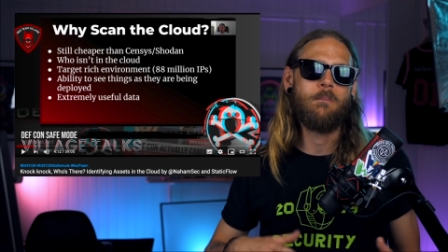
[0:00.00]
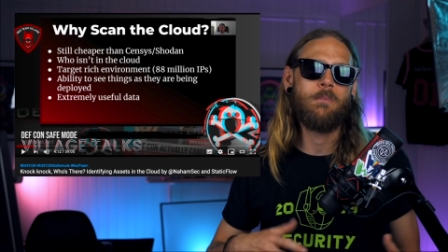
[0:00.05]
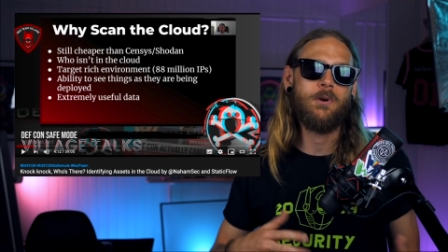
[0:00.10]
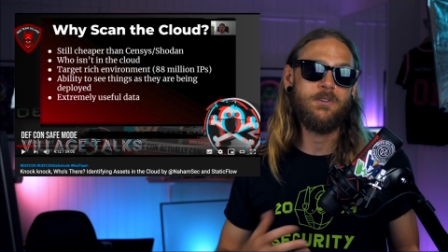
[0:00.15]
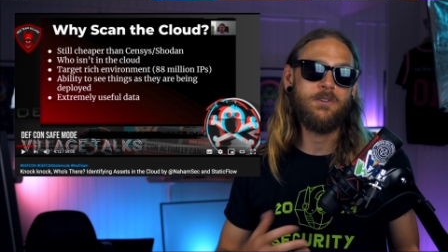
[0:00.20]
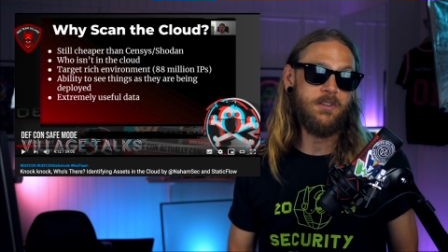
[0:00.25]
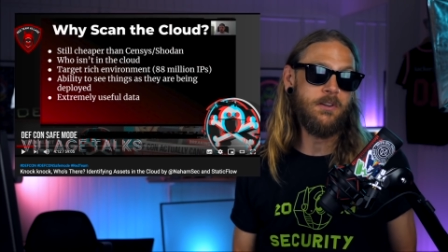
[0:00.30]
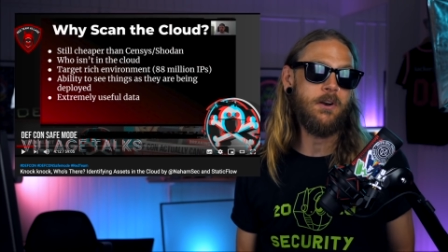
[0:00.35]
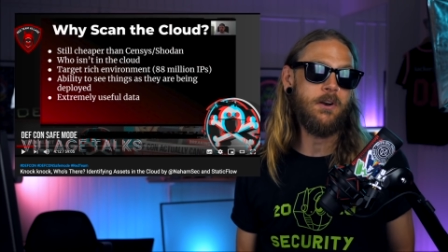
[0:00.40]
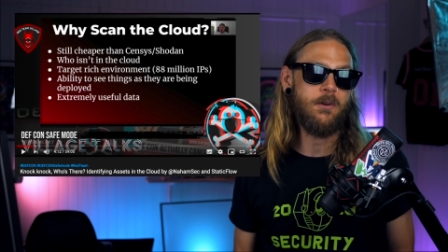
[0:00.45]

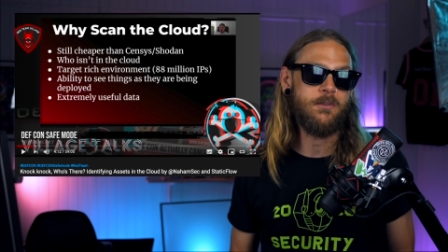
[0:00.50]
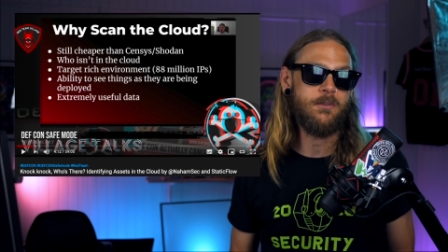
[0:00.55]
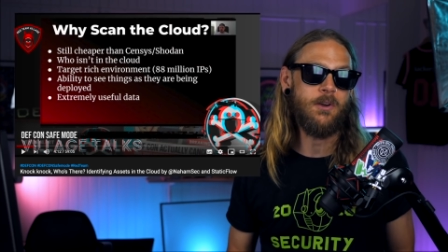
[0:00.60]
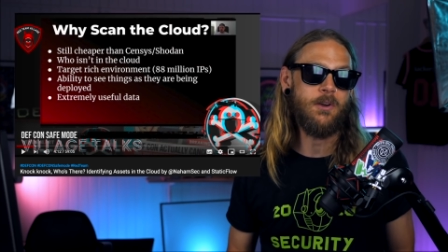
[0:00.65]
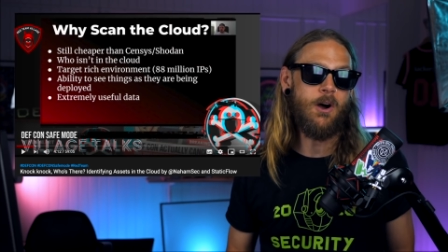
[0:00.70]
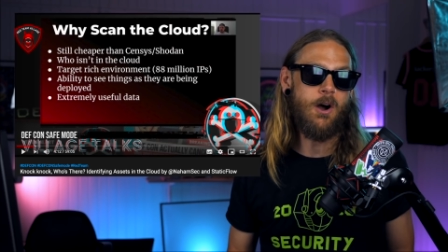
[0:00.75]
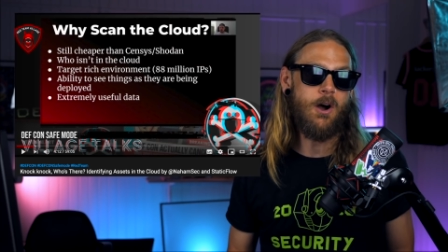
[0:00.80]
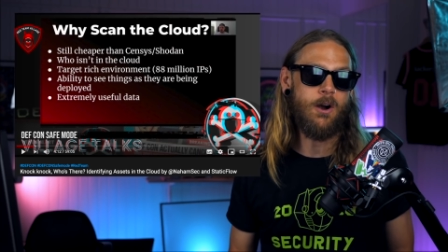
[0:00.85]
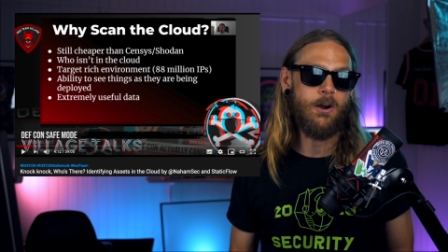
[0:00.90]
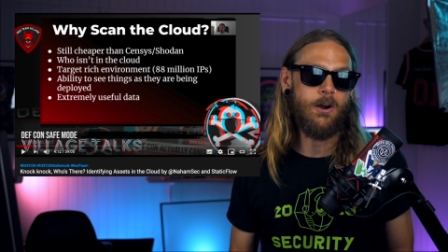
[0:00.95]
presented a
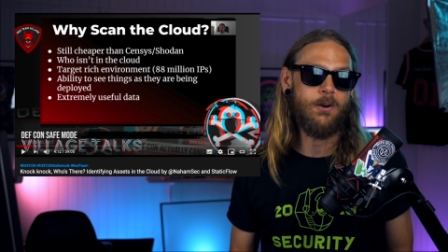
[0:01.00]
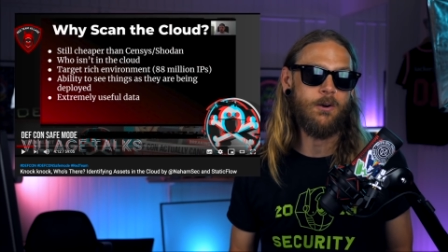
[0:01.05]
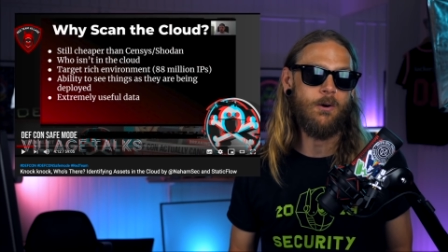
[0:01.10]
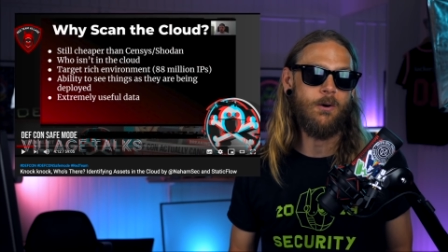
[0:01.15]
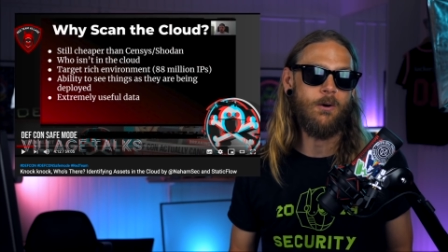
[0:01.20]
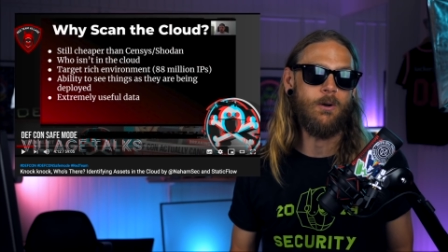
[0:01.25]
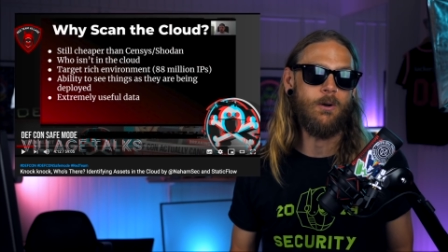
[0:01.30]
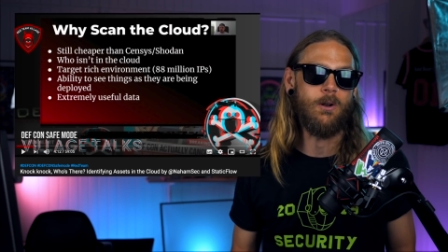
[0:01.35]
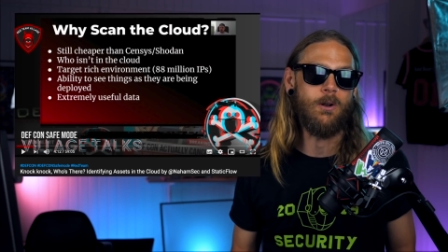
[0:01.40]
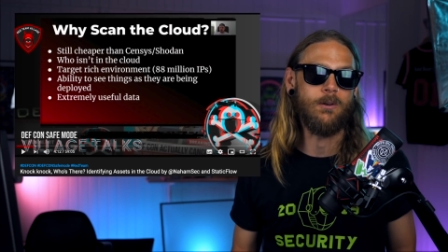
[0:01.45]
talk
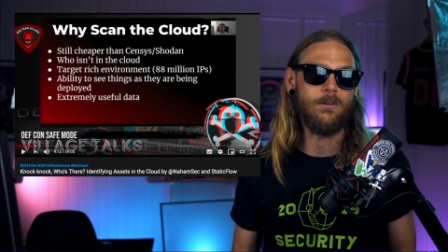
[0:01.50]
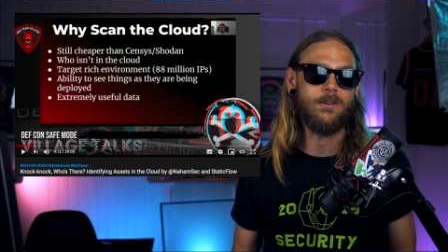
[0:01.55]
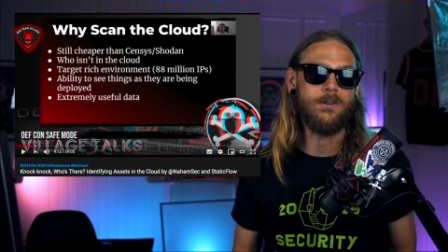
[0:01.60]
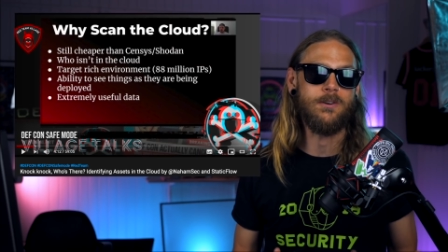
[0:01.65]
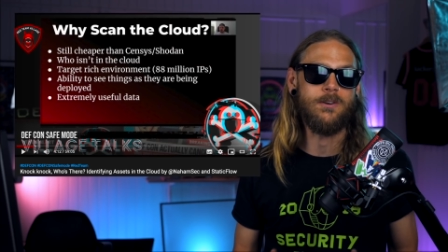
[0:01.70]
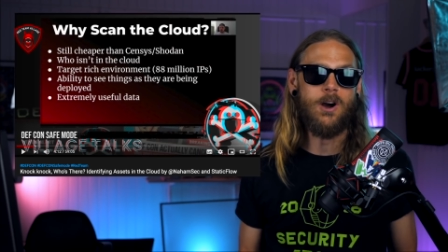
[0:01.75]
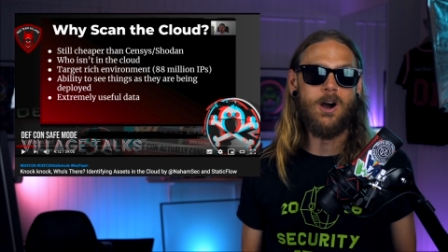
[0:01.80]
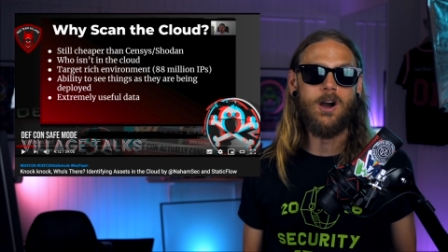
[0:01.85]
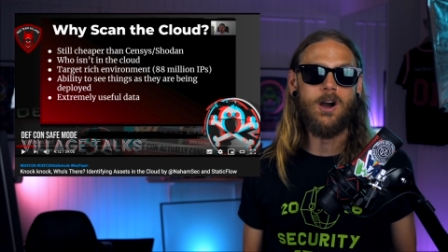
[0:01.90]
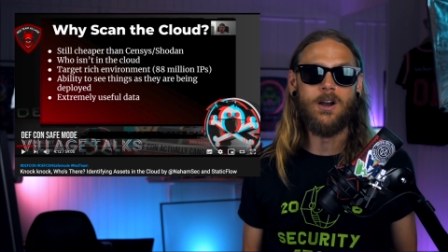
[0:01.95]

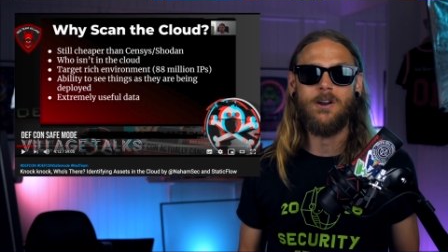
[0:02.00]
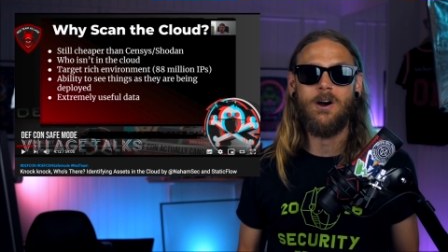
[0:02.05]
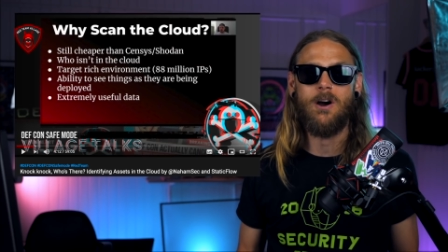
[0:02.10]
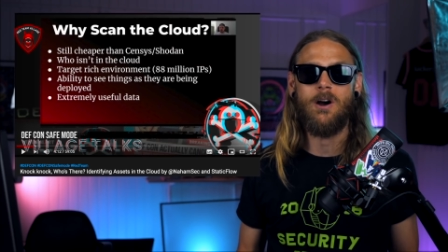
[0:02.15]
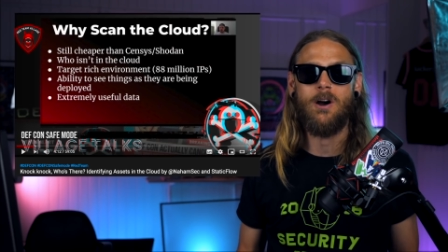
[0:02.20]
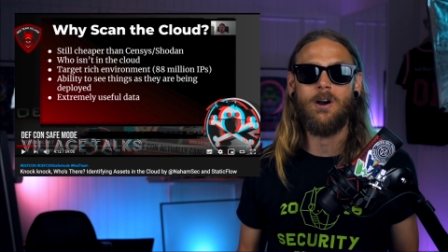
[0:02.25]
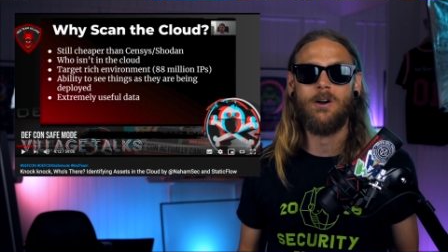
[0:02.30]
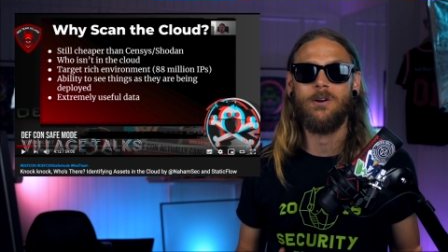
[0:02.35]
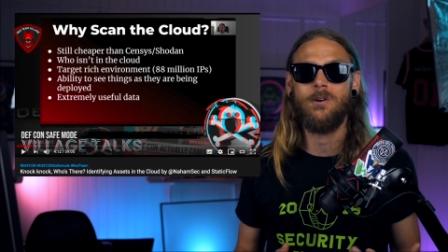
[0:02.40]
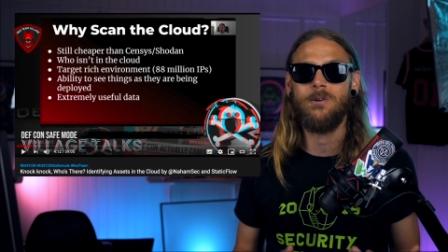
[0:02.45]
called Knock
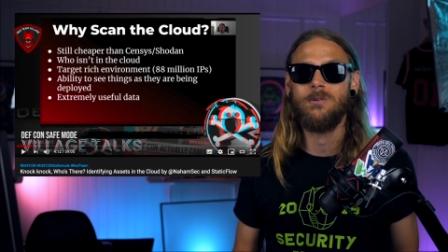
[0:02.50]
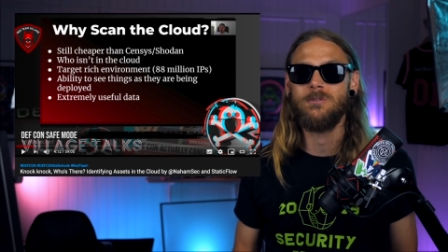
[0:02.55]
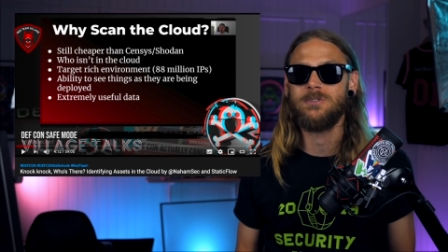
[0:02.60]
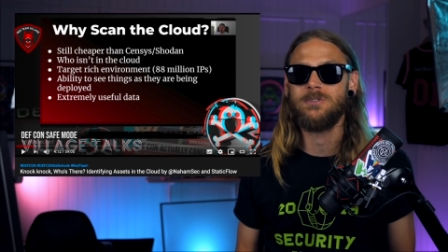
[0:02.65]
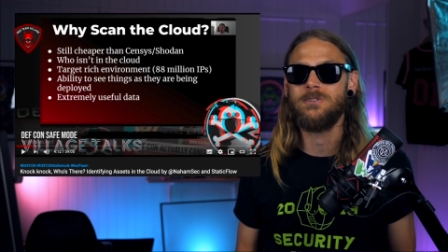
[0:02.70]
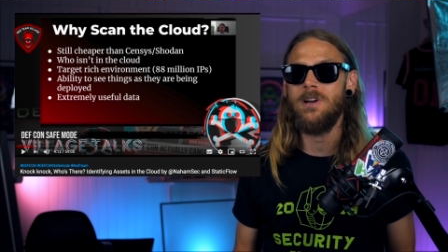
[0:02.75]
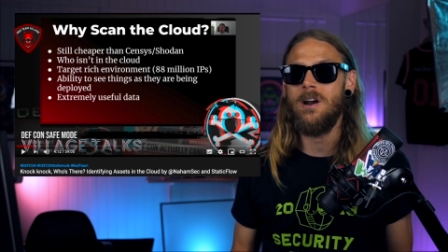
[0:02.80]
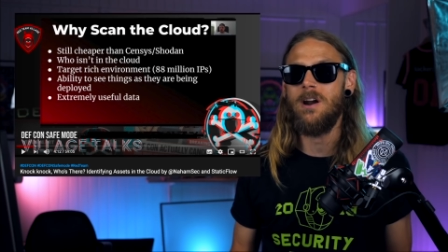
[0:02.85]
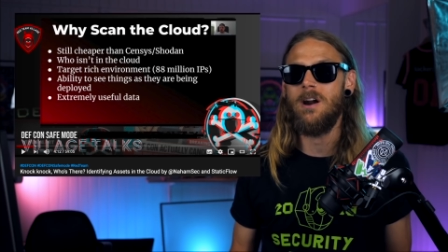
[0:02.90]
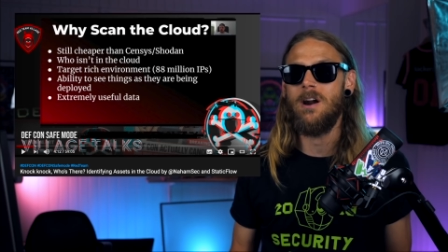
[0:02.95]
Knock
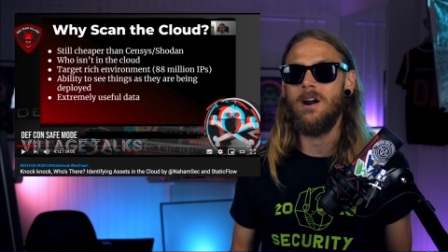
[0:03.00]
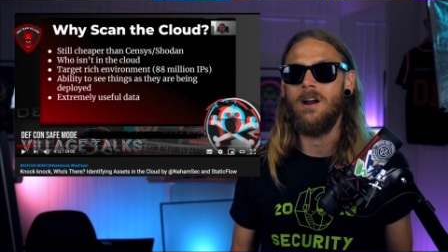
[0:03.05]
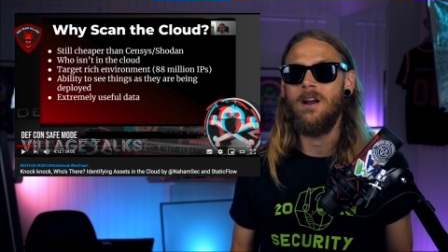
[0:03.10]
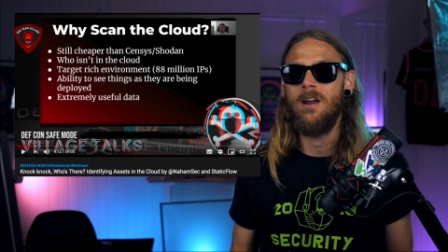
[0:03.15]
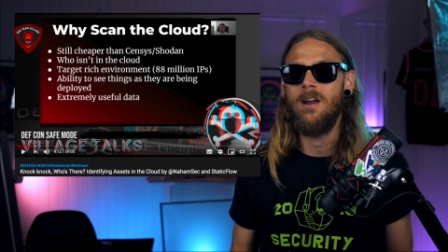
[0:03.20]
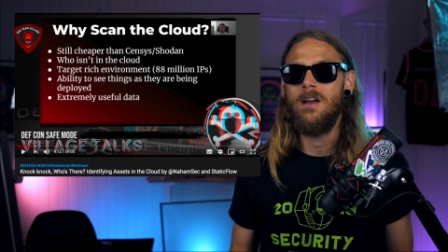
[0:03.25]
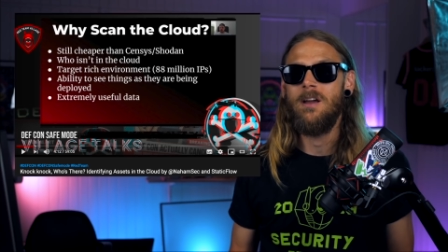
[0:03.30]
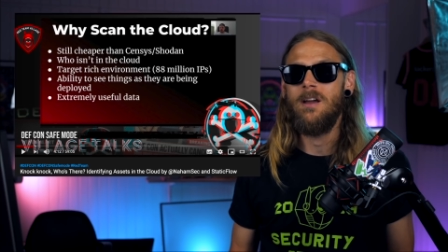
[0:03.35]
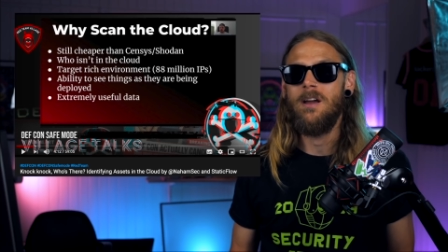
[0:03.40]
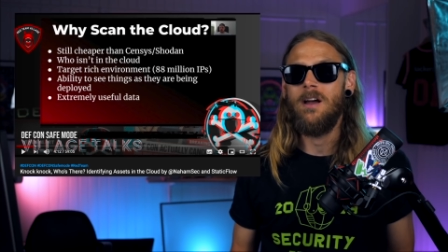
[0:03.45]
Who's There?